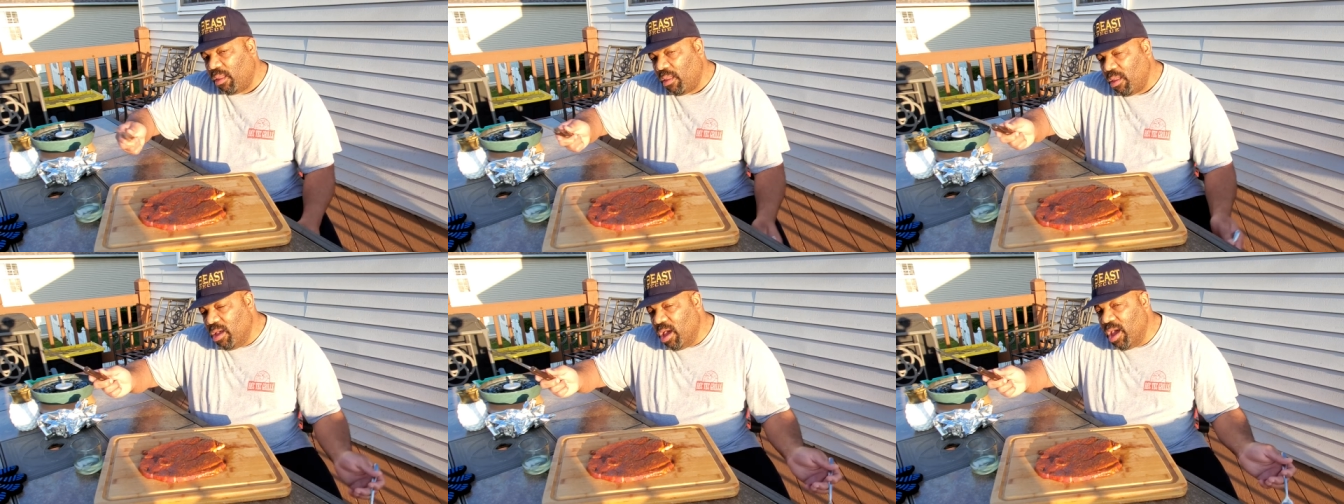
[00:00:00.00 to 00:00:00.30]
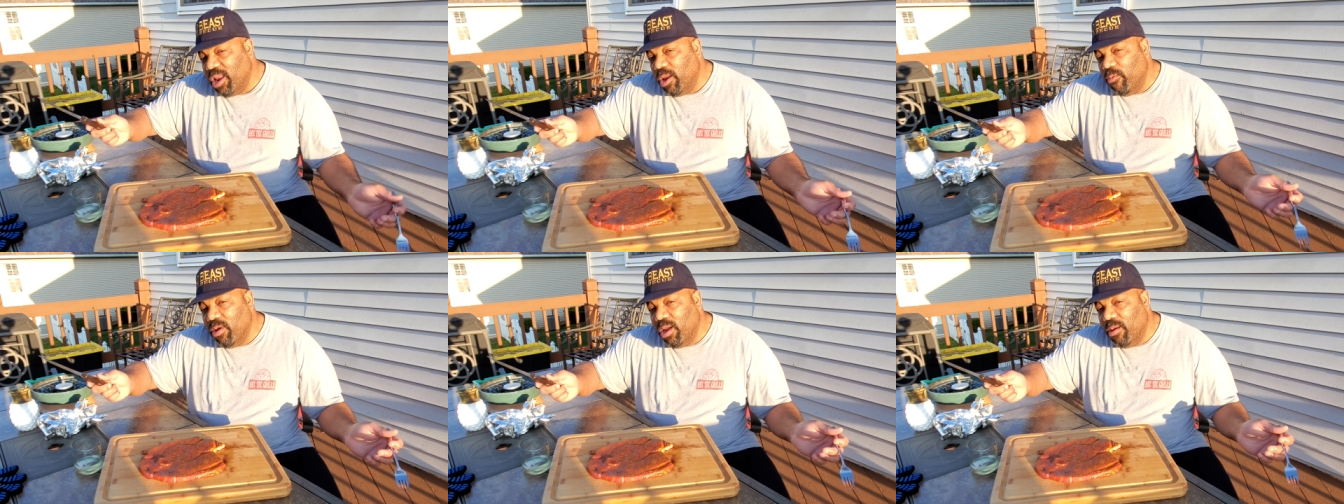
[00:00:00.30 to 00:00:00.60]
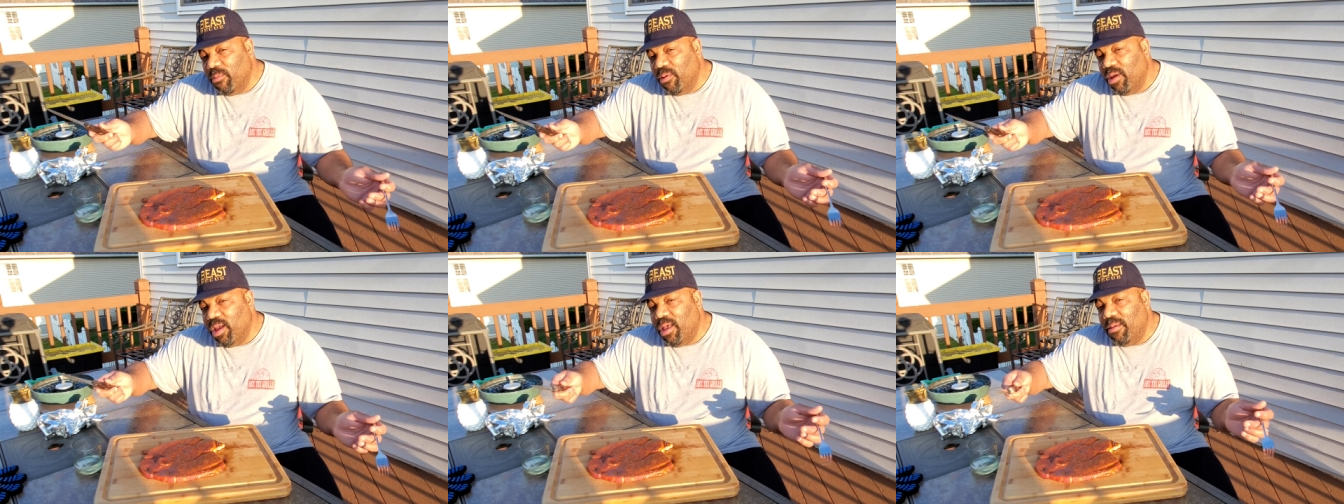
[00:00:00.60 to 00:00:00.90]
Honey
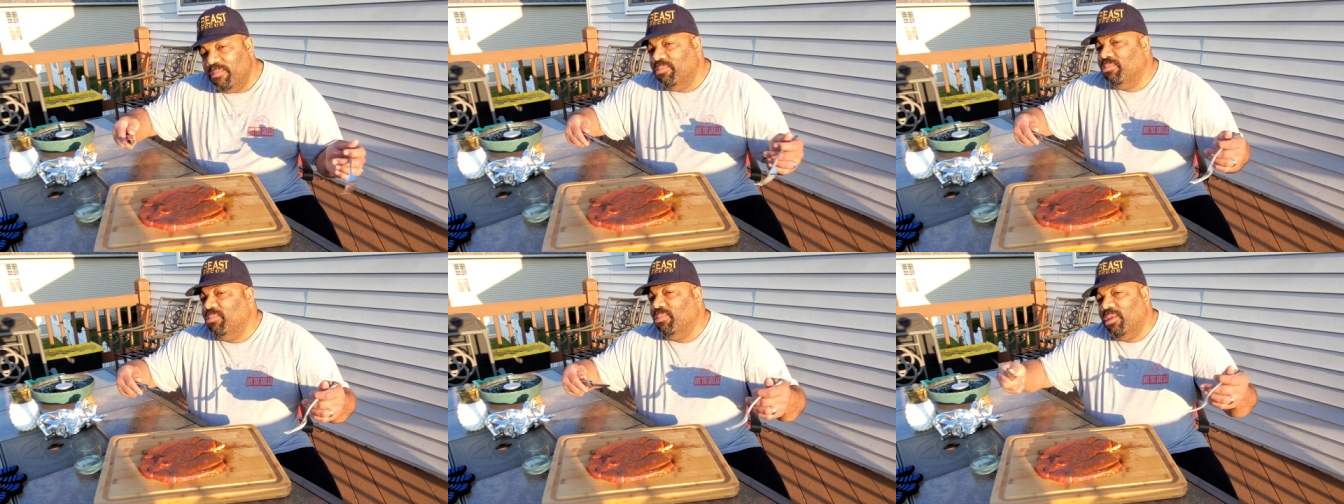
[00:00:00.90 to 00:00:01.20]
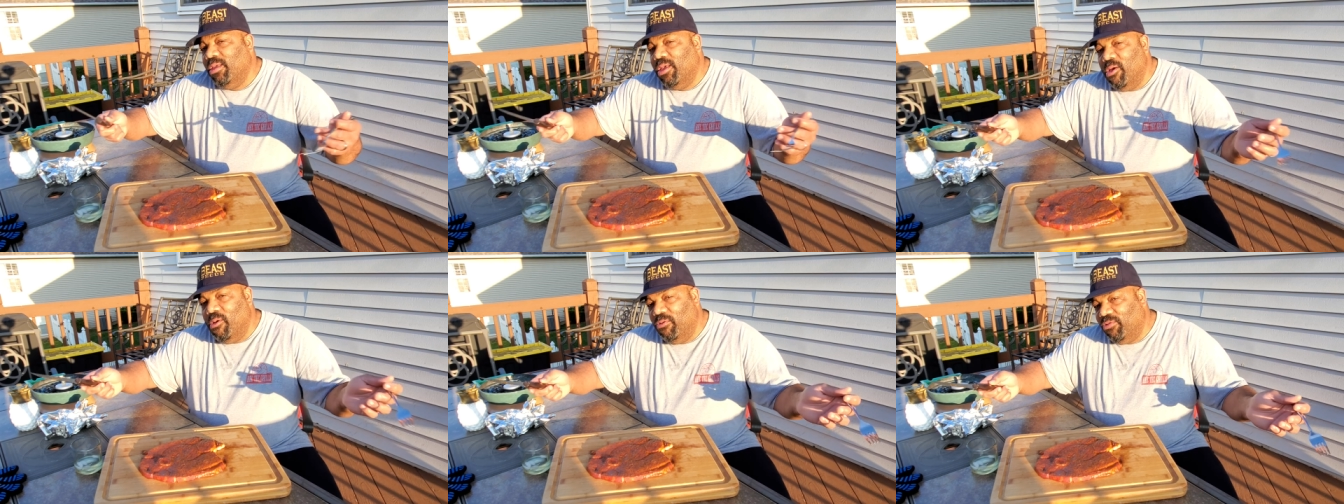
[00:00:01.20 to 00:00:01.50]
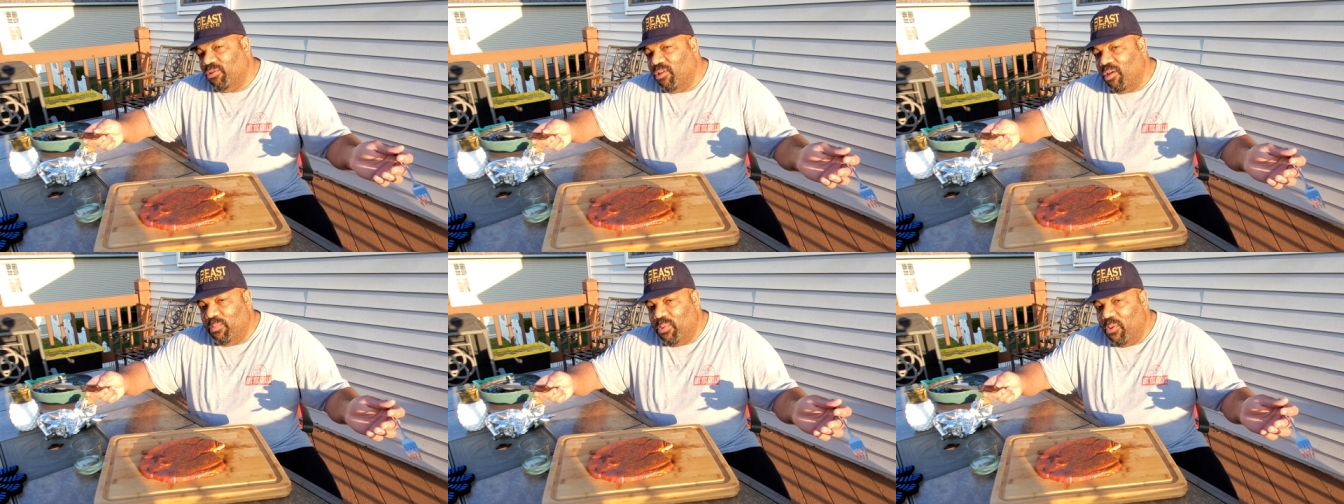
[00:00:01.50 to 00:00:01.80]
rib rub
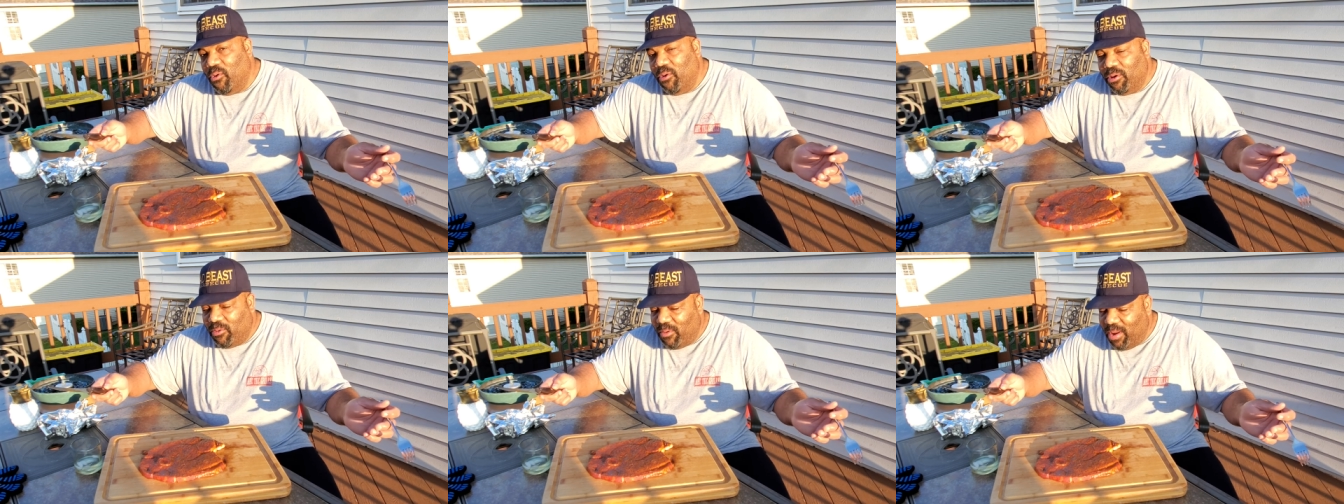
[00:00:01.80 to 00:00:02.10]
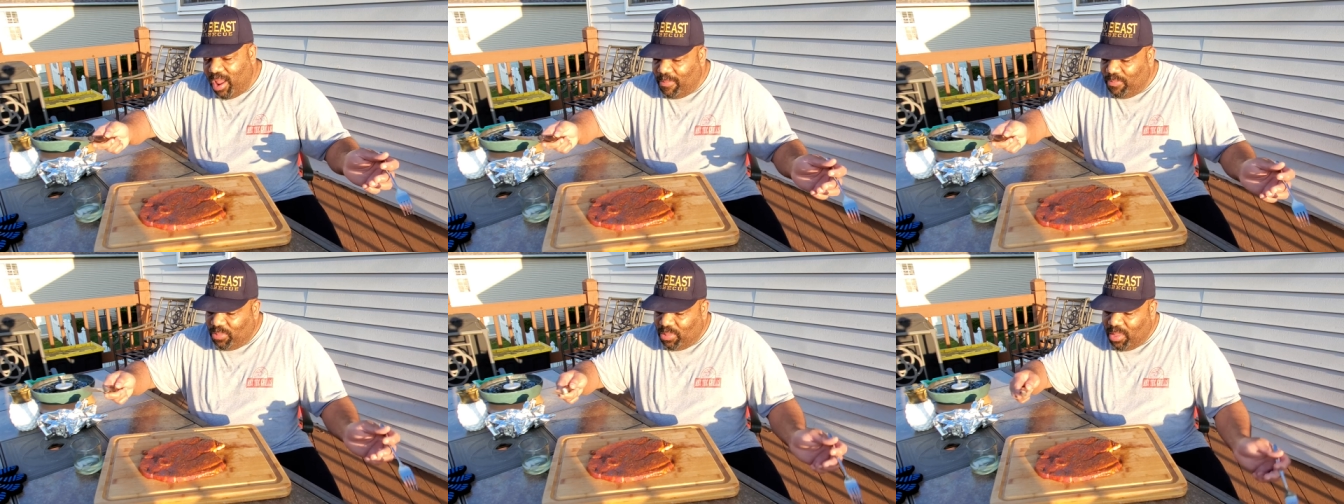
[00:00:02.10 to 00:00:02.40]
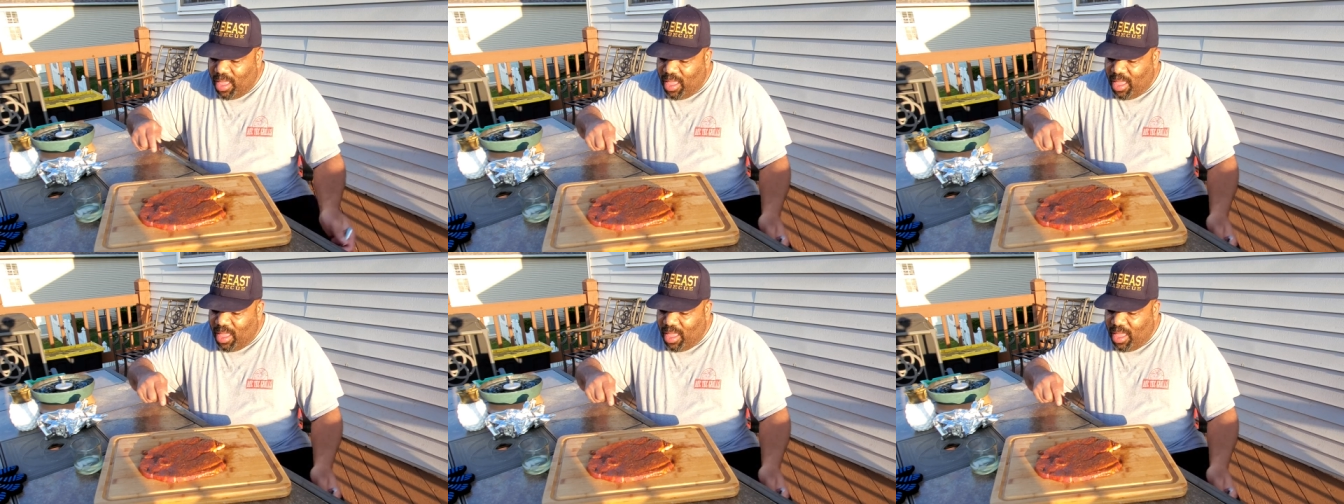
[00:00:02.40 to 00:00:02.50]
goes on pork, right?